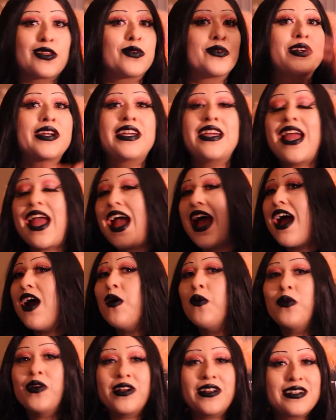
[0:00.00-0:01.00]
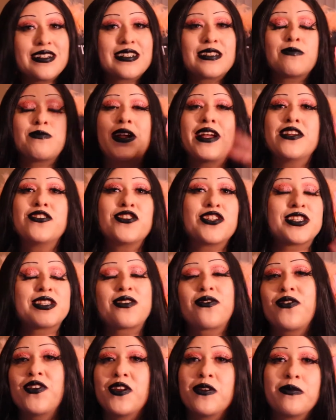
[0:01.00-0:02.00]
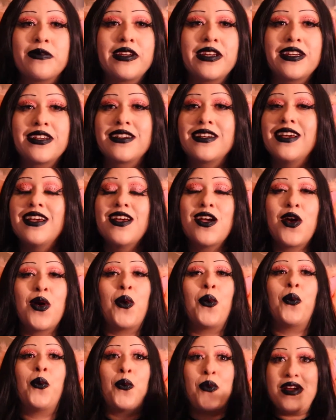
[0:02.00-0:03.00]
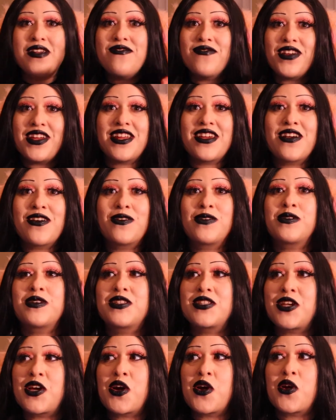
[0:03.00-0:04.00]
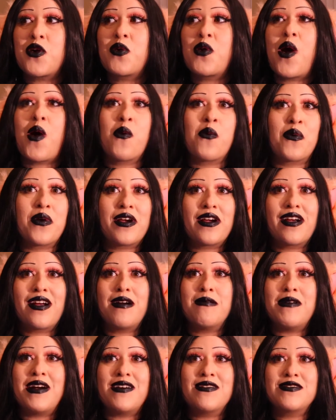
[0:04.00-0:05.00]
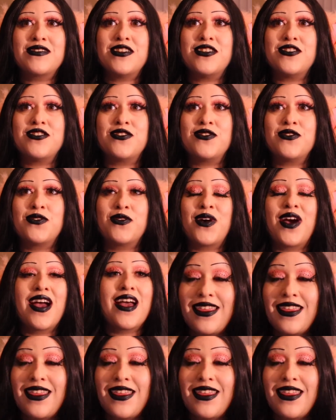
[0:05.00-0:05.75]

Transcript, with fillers: 3 hours by just filming one video, so we're about to do